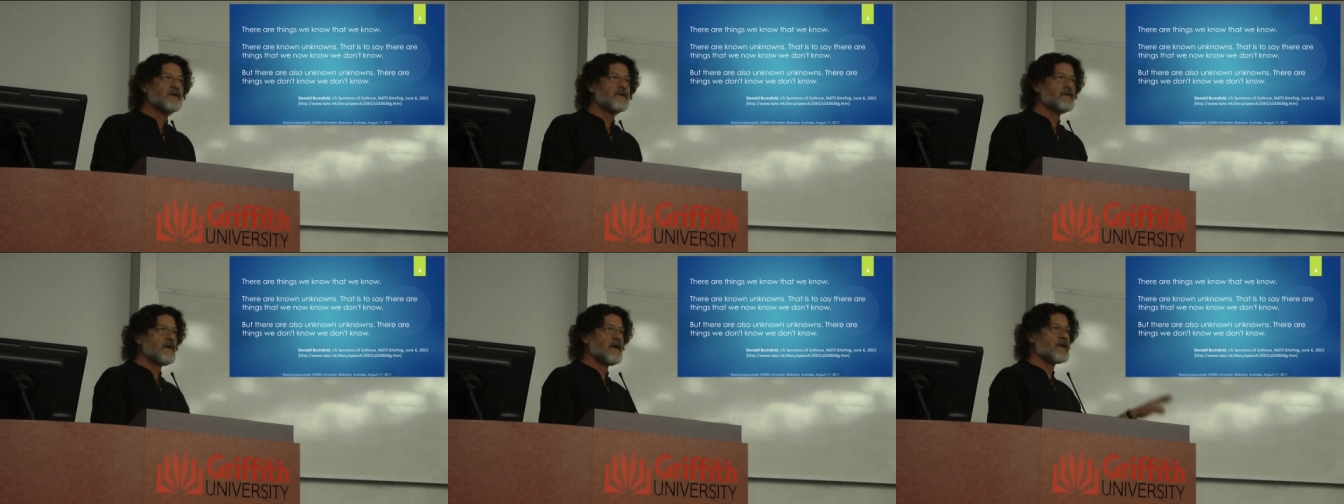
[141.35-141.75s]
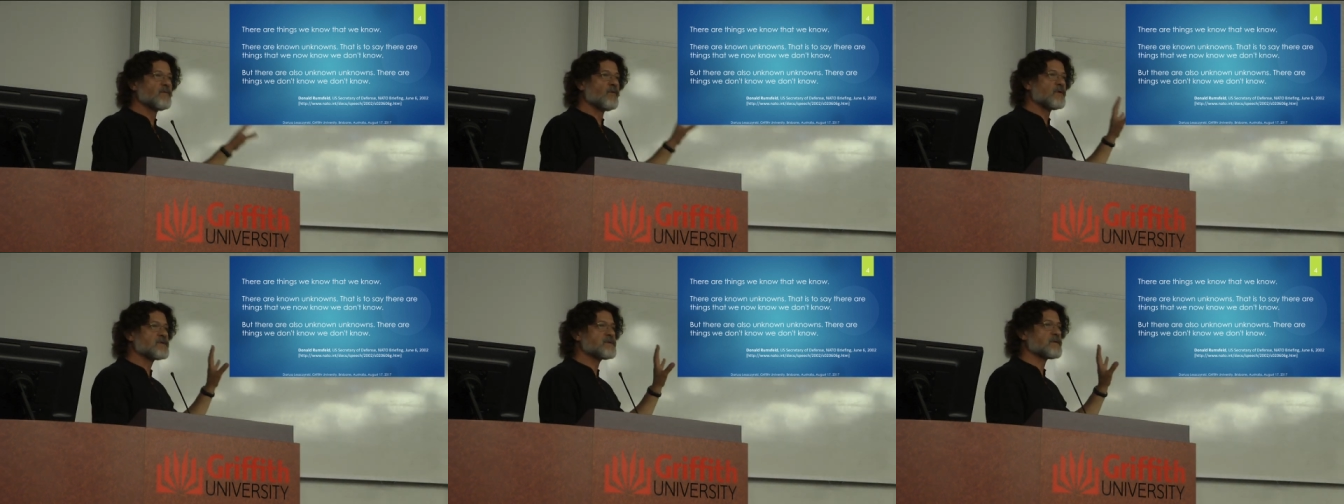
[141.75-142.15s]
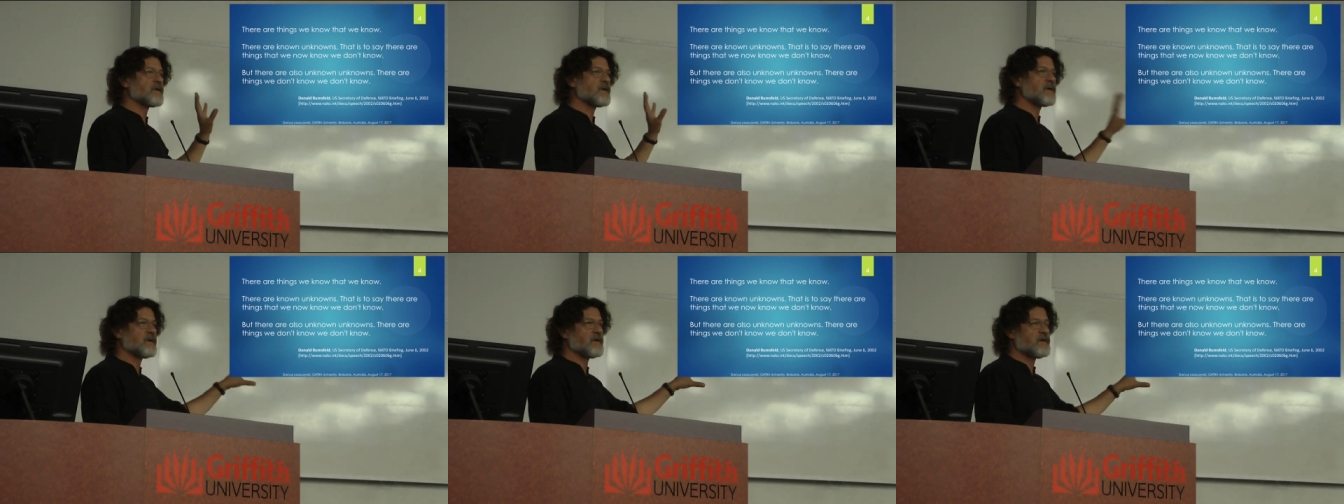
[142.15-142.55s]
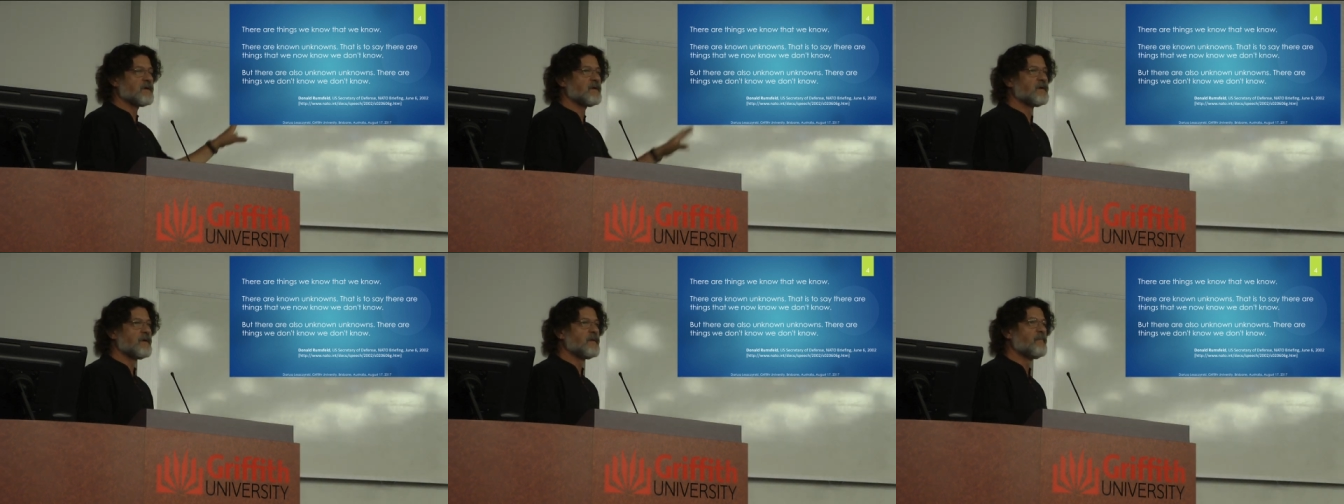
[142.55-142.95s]
It was a
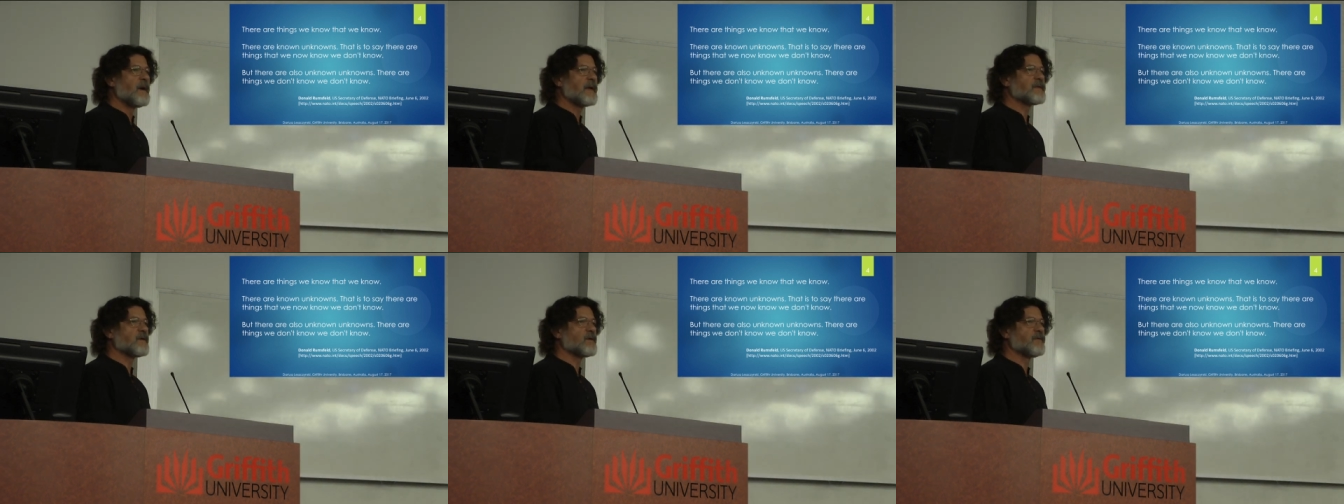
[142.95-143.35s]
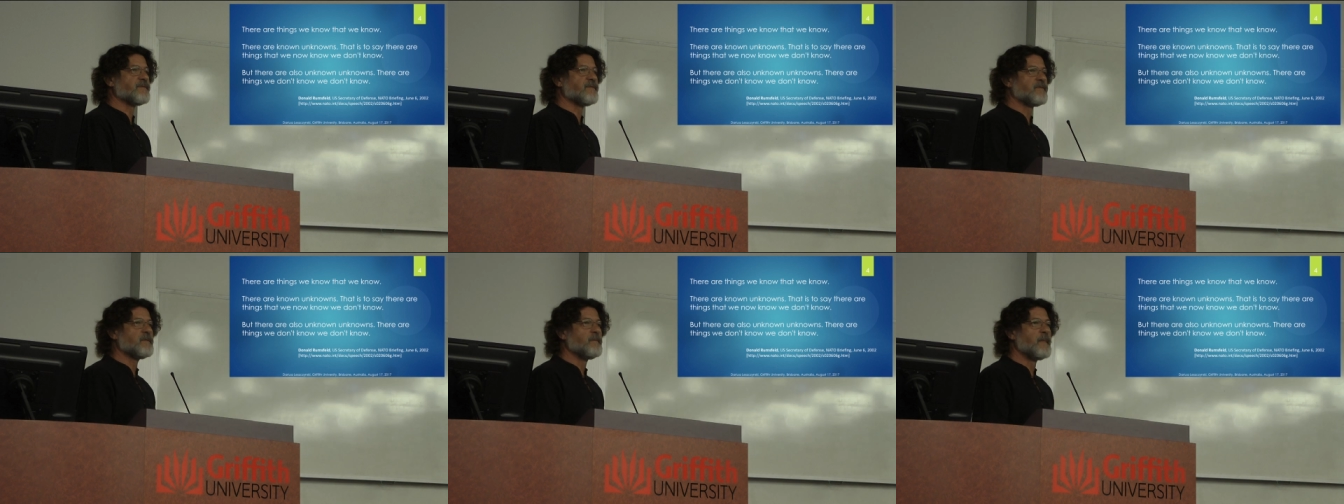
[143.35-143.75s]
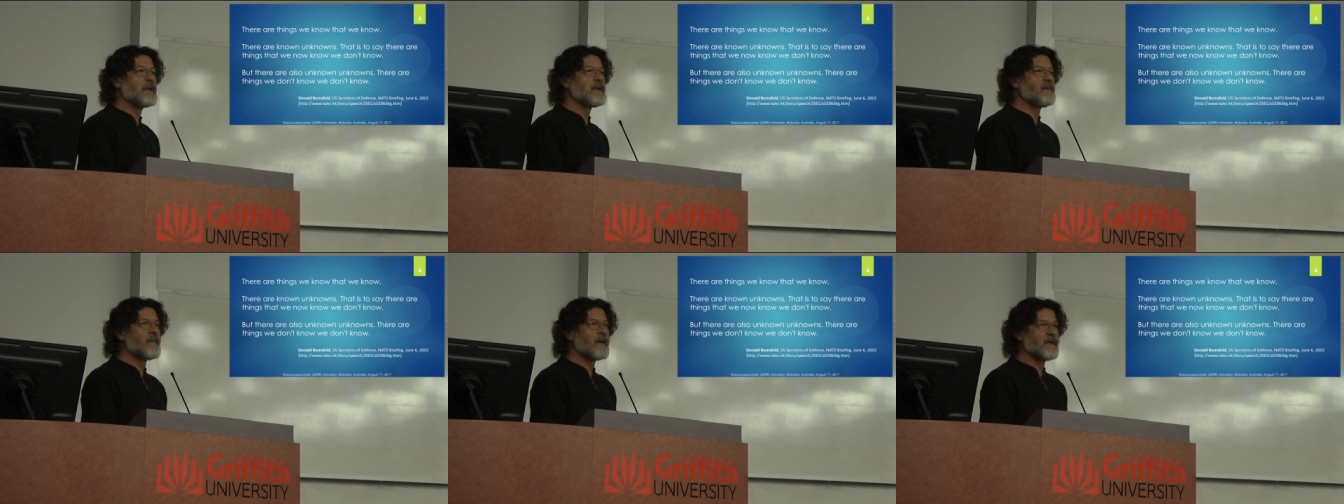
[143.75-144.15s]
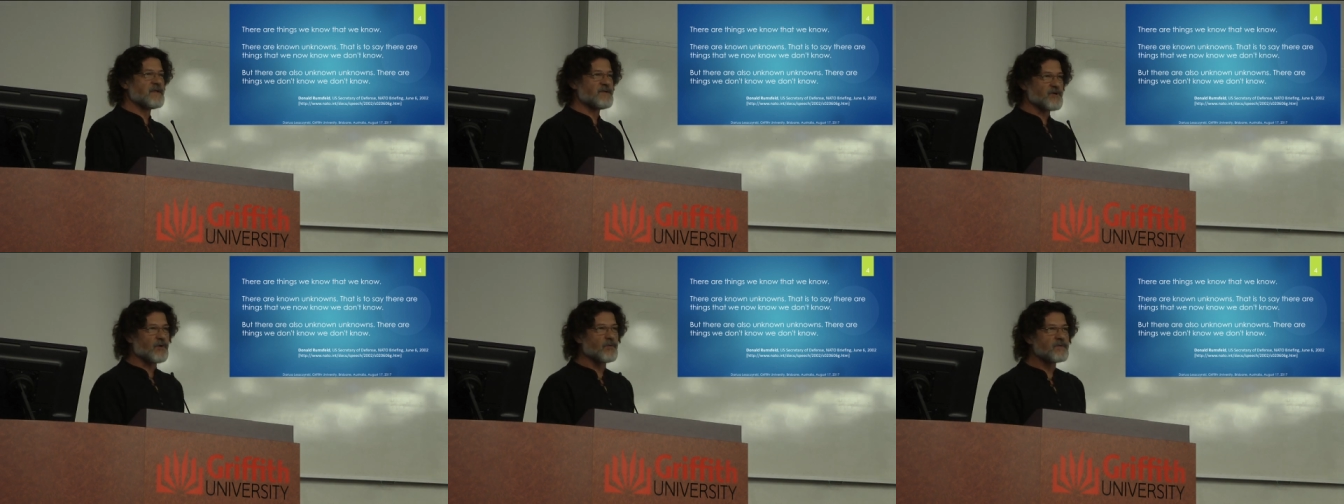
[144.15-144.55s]
matter of many, many
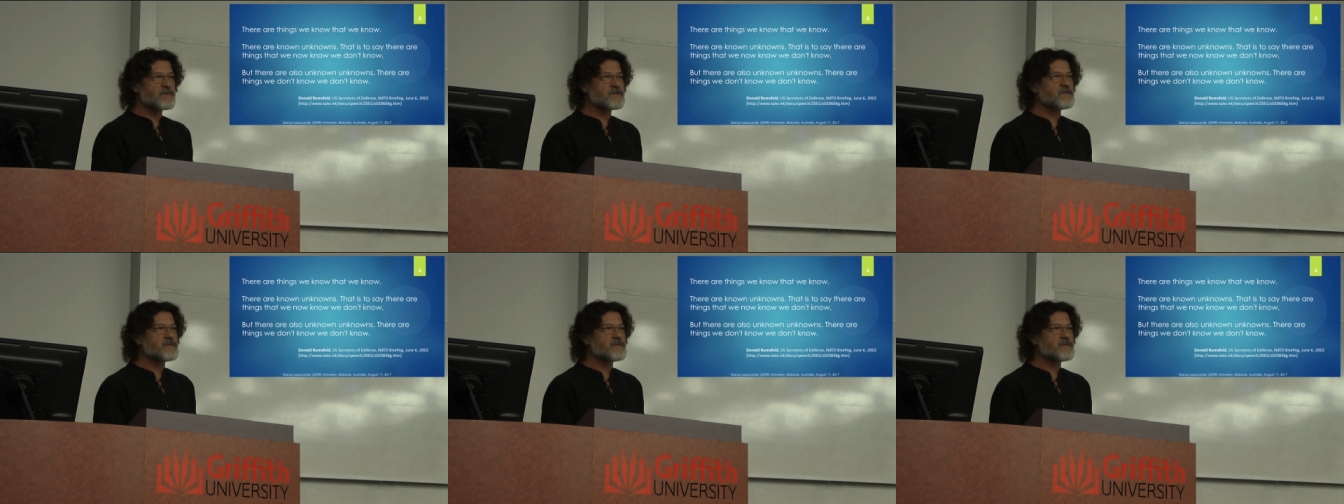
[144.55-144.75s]
jokes,